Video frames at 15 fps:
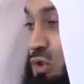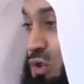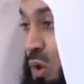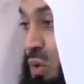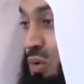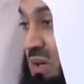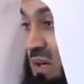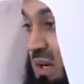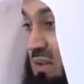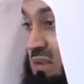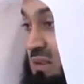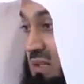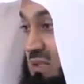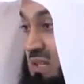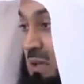don't
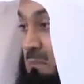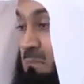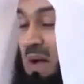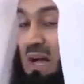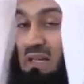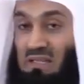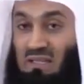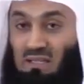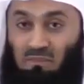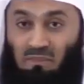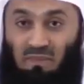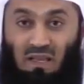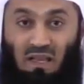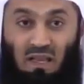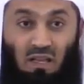let the day pass.
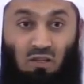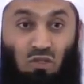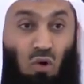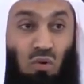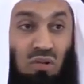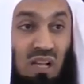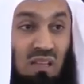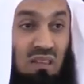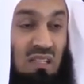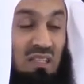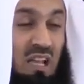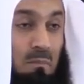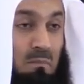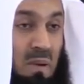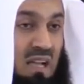Don't let the
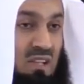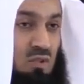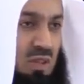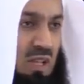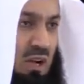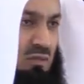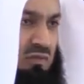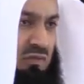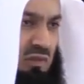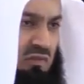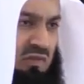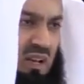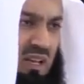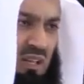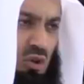day pass without
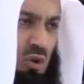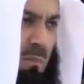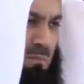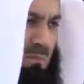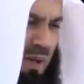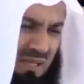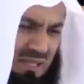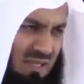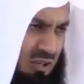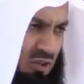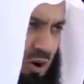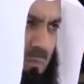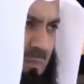fulfilling your basic